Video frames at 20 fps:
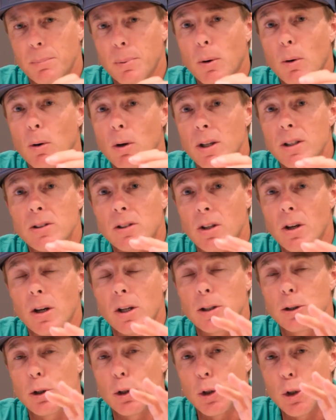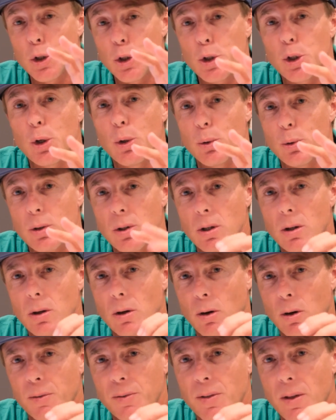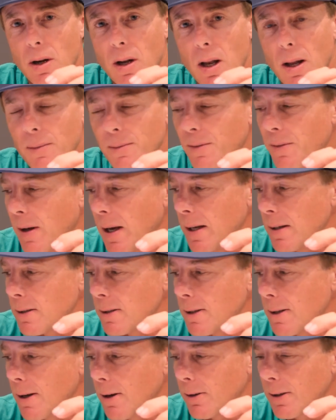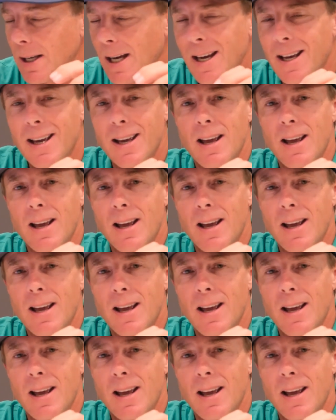ball is going to shoot off the club face. Okay,